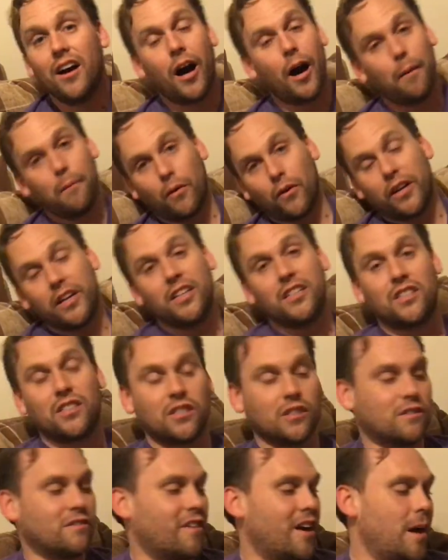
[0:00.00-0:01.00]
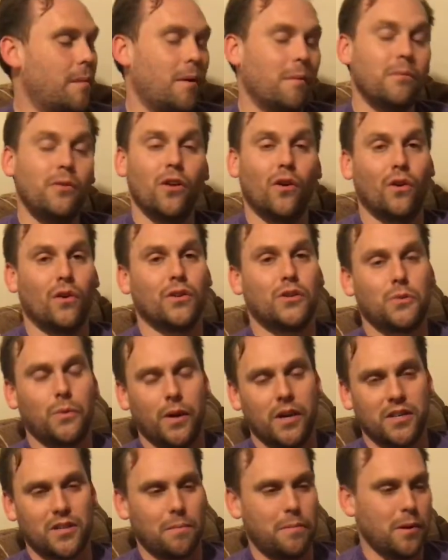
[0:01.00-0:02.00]
I'm on Instagram. I'm not on
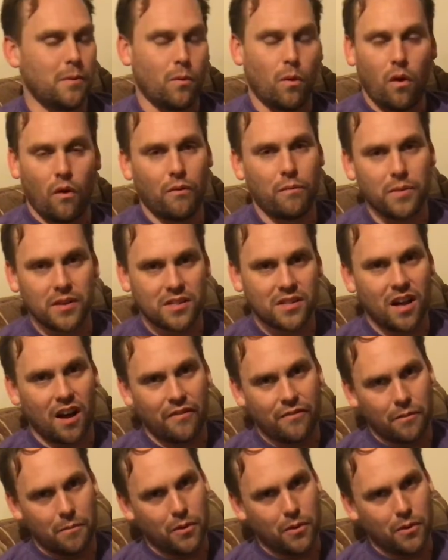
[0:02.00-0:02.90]
Twitter, so people offer me stuff.